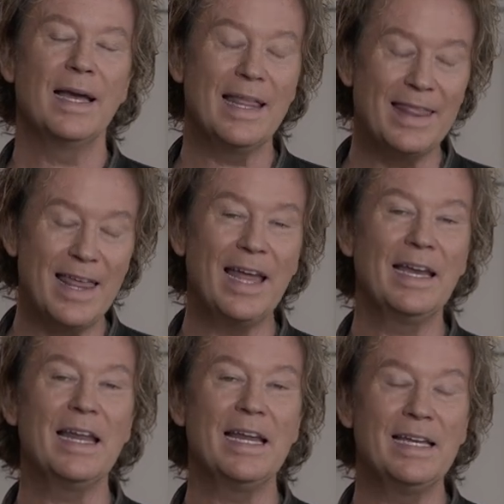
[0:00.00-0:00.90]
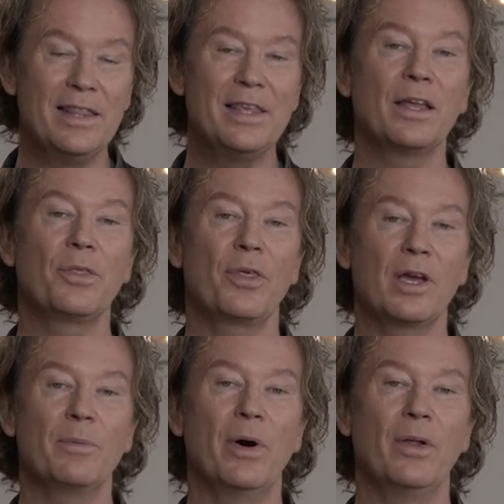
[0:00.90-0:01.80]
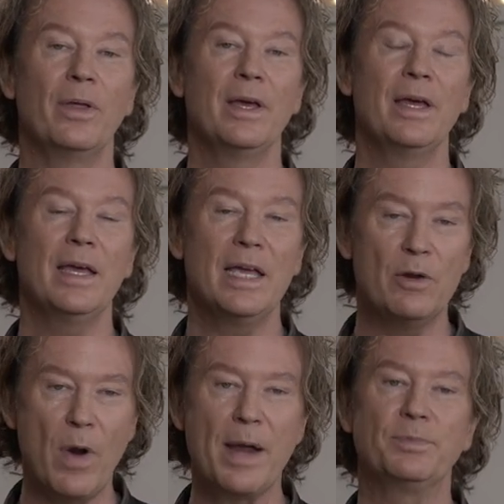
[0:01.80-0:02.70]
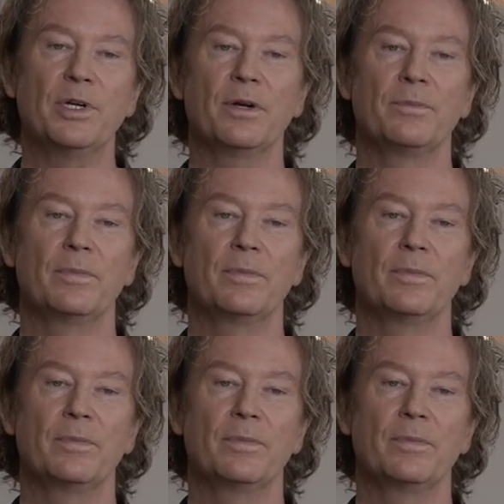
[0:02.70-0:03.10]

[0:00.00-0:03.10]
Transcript: and then he did the unthinkable. He raped her.